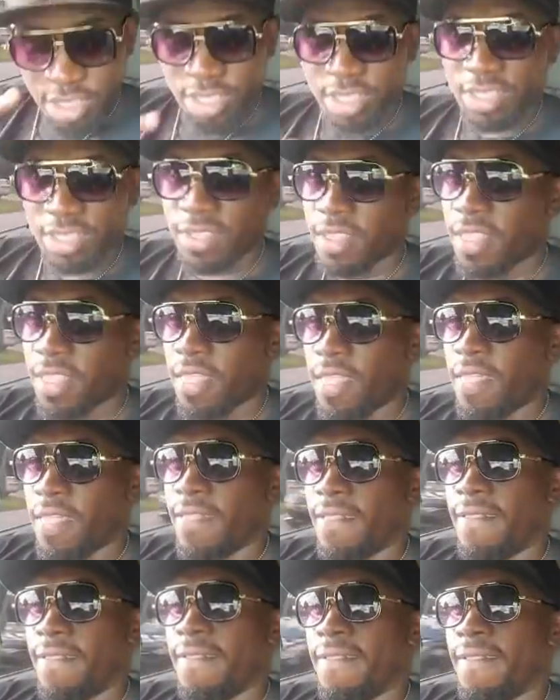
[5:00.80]
could have get
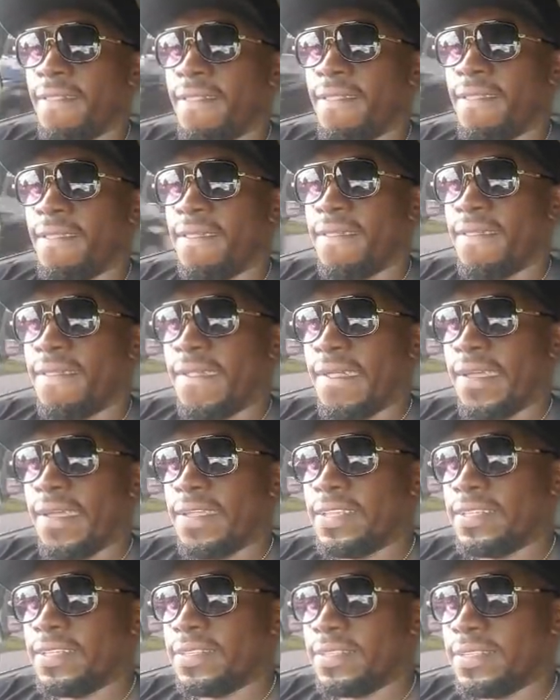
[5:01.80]
it 15
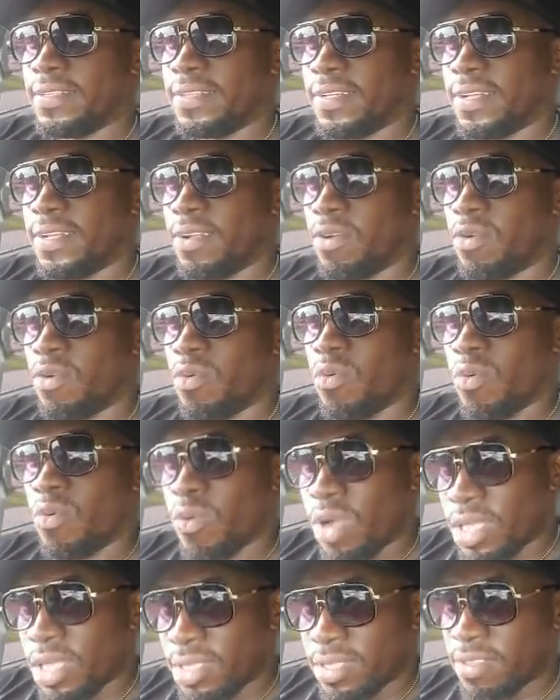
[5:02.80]
times?
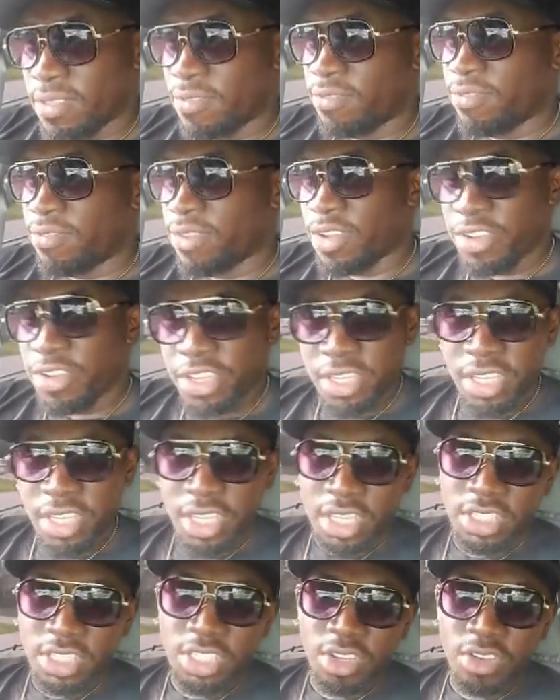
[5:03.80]

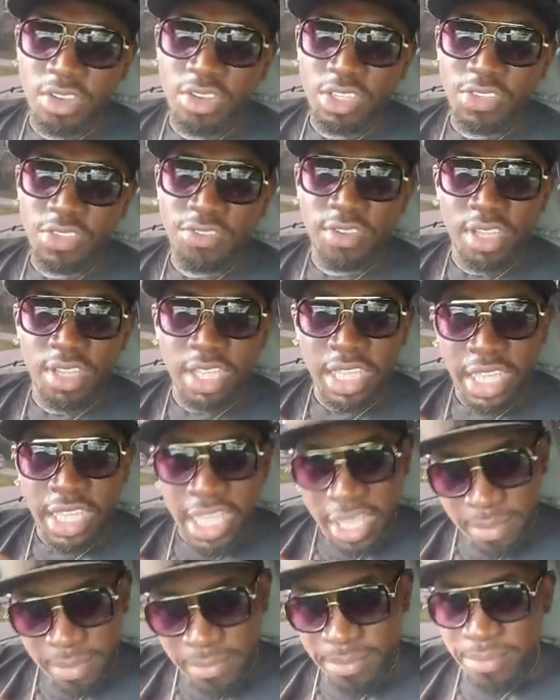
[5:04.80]
You see me?
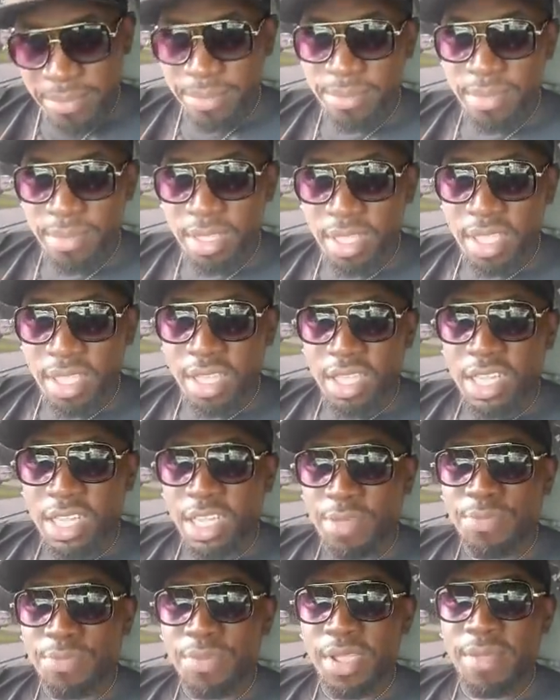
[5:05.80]
But
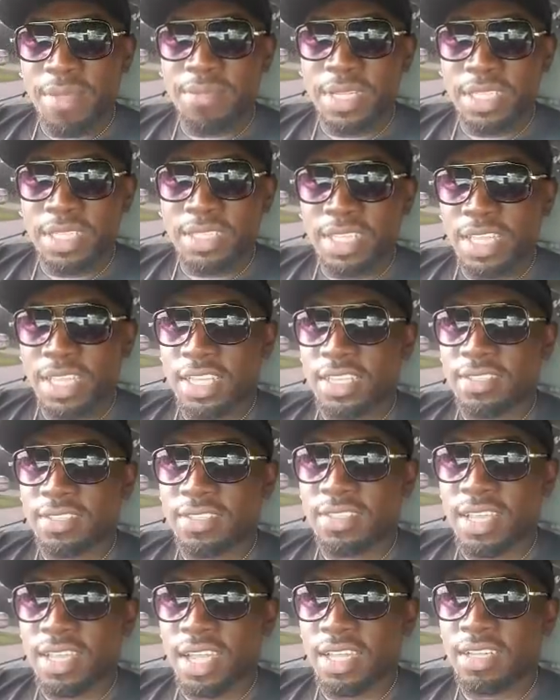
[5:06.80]
this disappoint me.
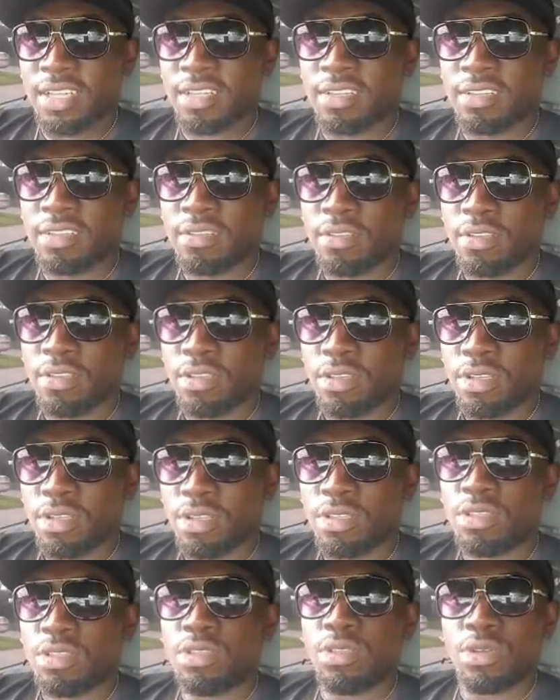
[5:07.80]

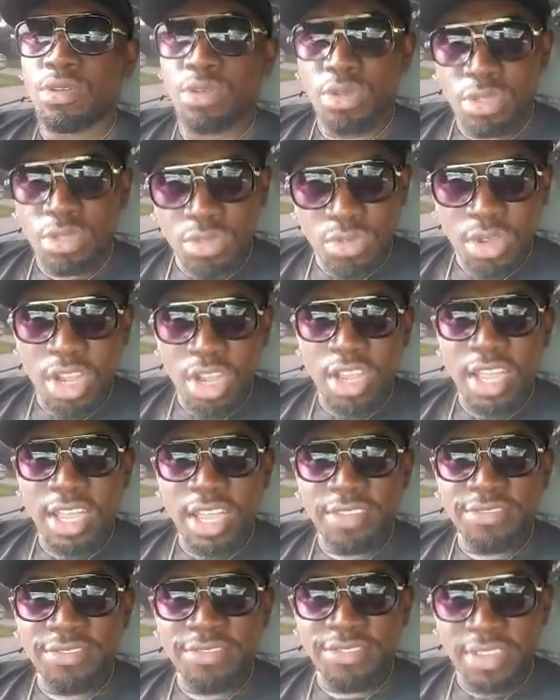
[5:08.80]
Well, it, you
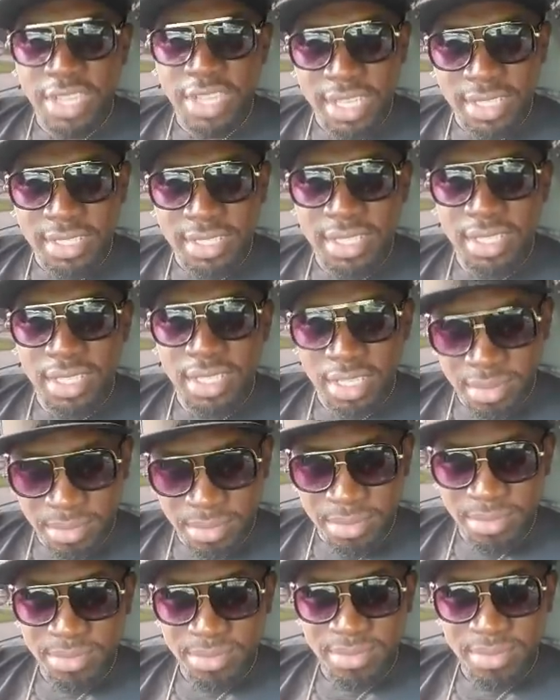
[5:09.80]
know, disappoint me now
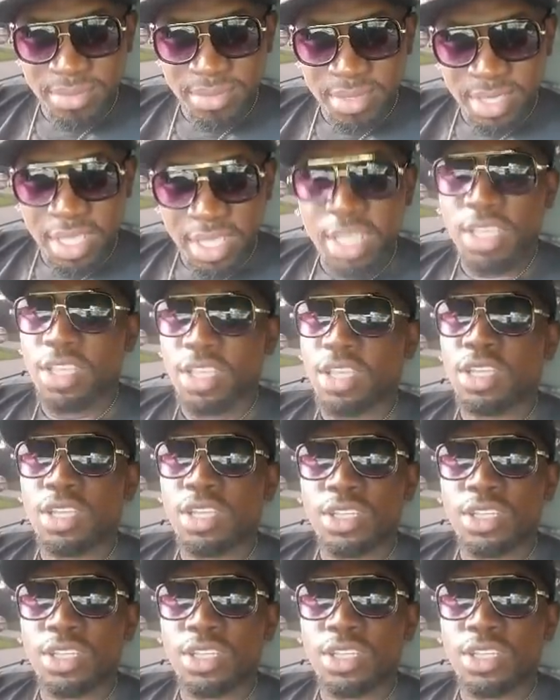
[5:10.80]
from when I find out